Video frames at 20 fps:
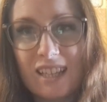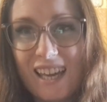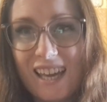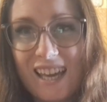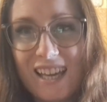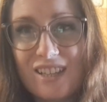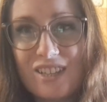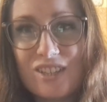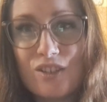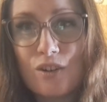
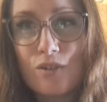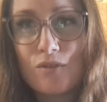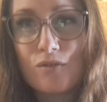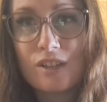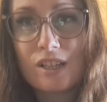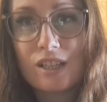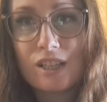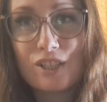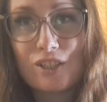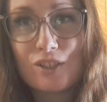it's not
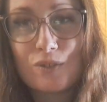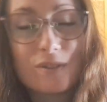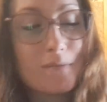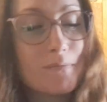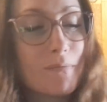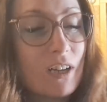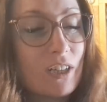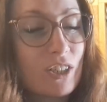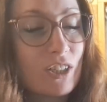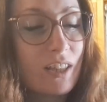really doing
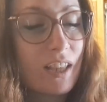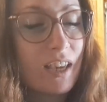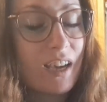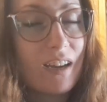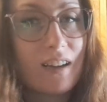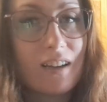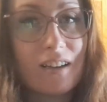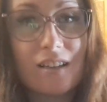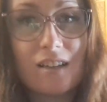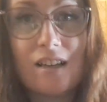much
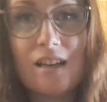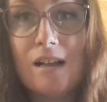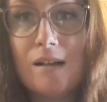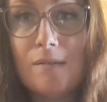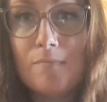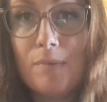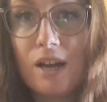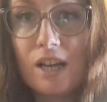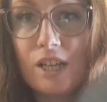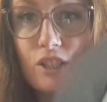there,
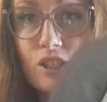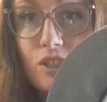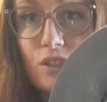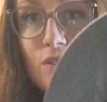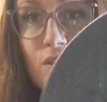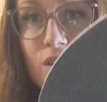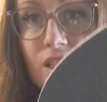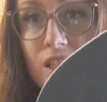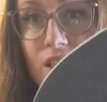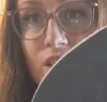but I do
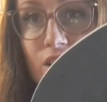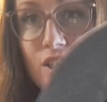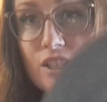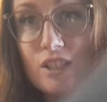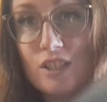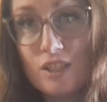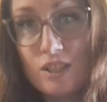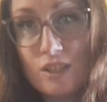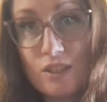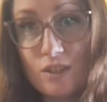need to
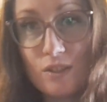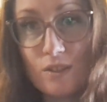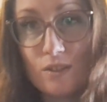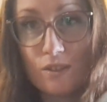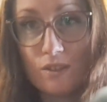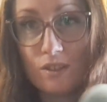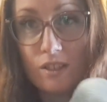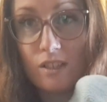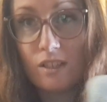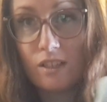
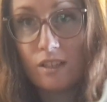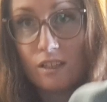do